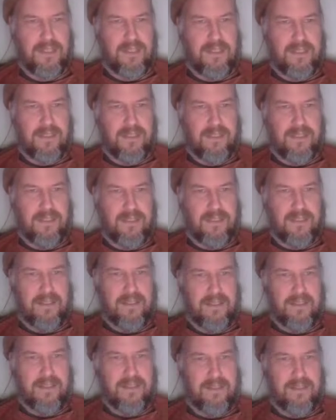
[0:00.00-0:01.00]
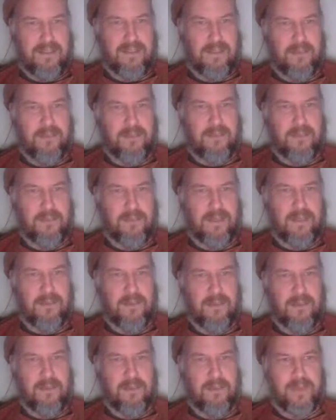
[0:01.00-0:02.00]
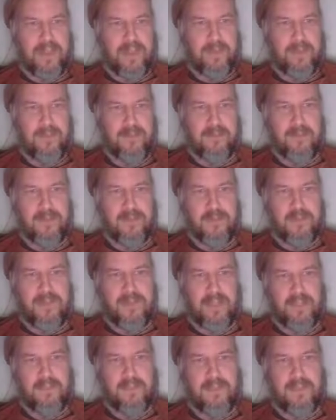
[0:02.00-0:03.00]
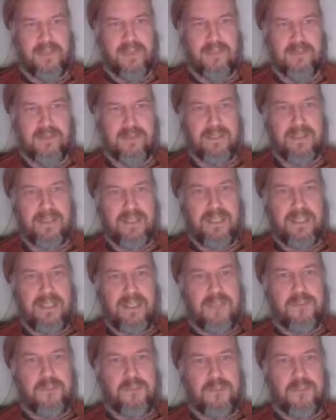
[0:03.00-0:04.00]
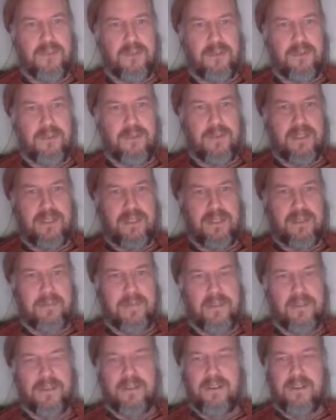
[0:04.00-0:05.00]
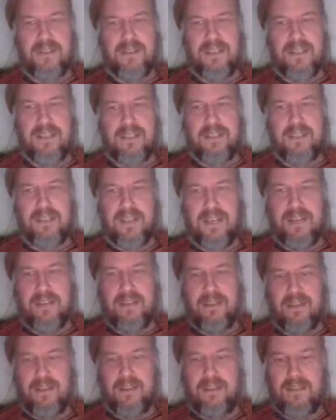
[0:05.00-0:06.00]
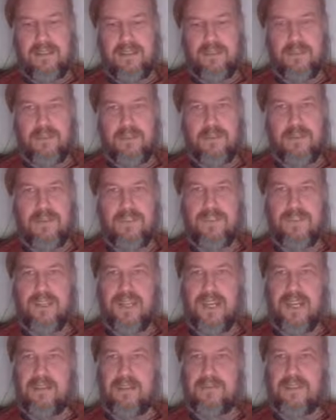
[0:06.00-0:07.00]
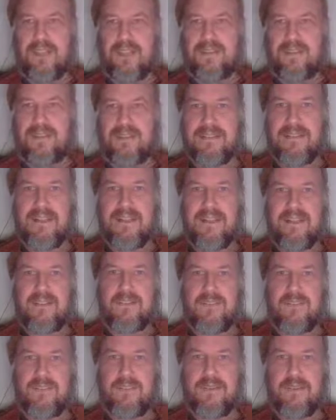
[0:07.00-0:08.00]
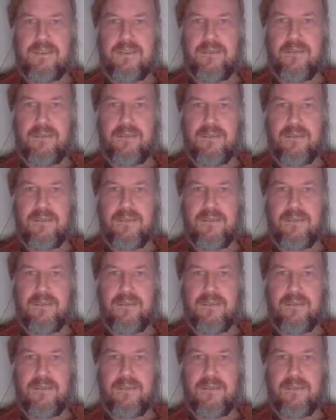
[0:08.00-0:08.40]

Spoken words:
it's a rather old paper from 2011. So it's already, you could say, out of date. So,